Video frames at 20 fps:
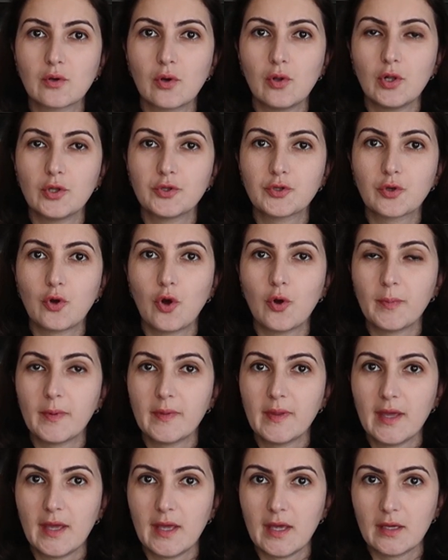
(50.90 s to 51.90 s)
called
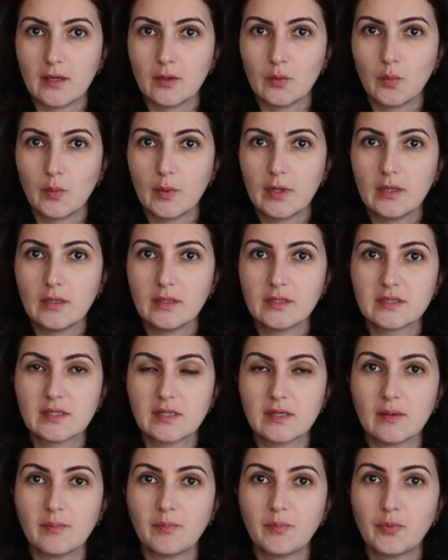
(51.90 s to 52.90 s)
Copenhagen Wheel. It's
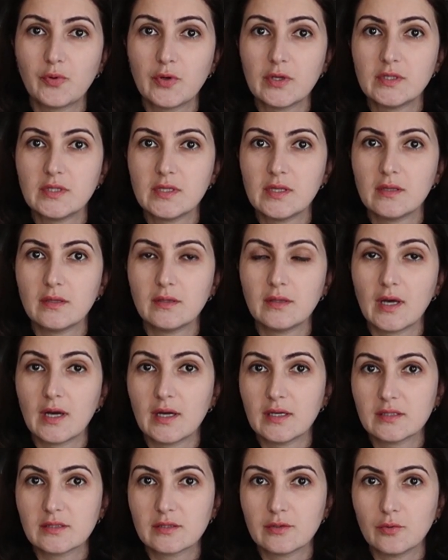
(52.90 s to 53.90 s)
a pretty
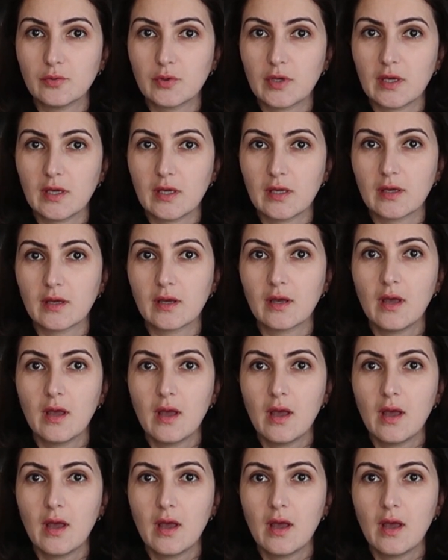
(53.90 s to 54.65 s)
nice looking